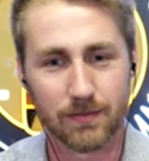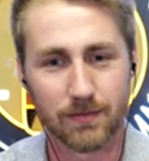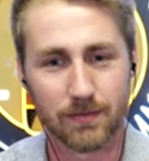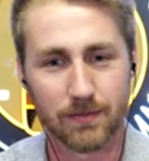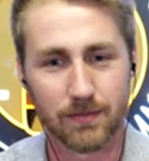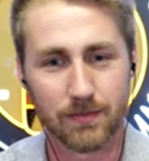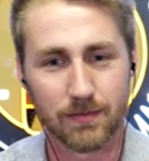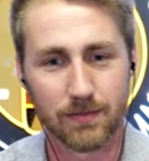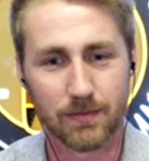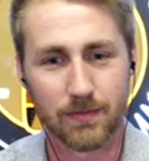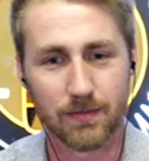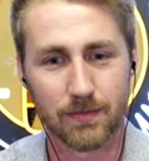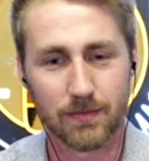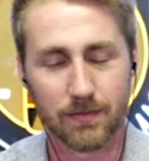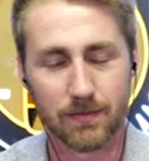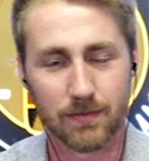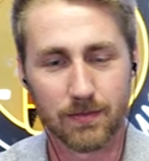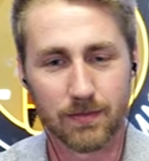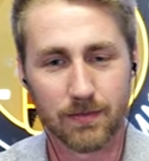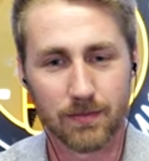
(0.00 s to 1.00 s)

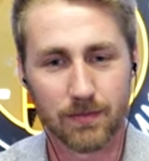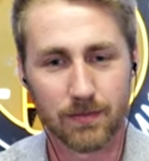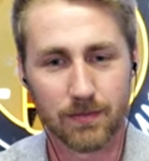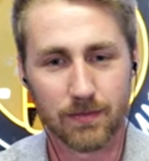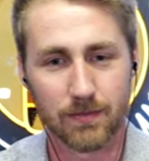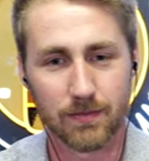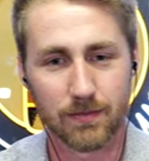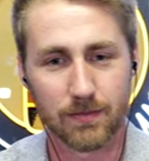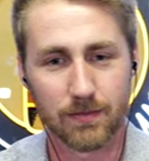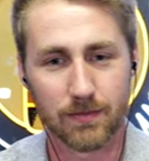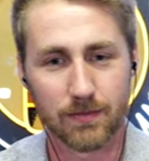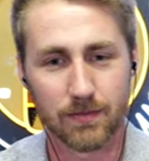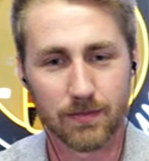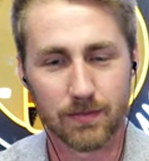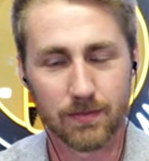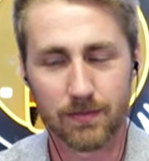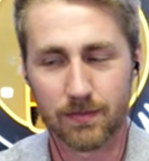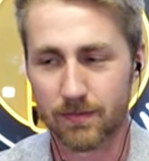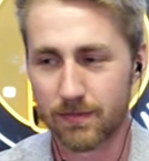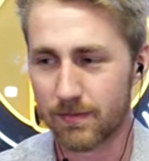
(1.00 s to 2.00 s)

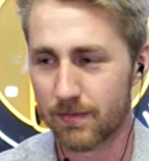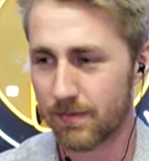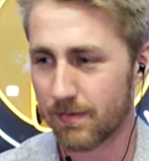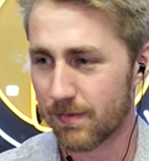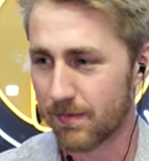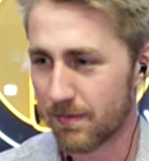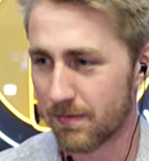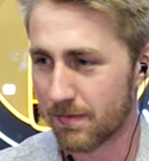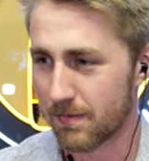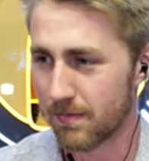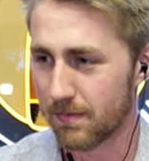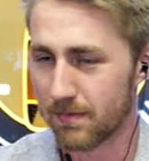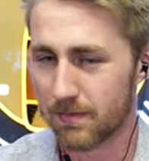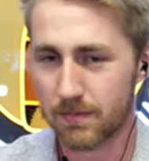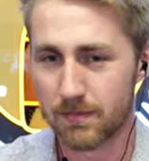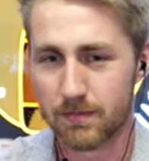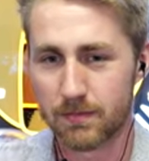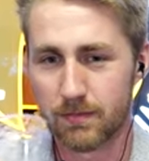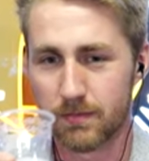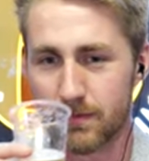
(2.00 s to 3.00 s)

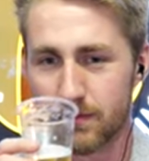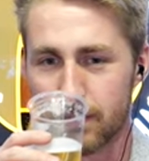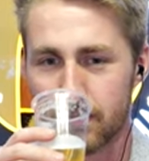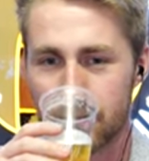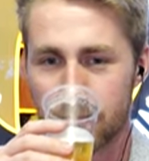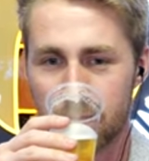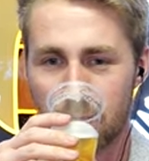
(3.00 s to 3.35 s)
[no speech]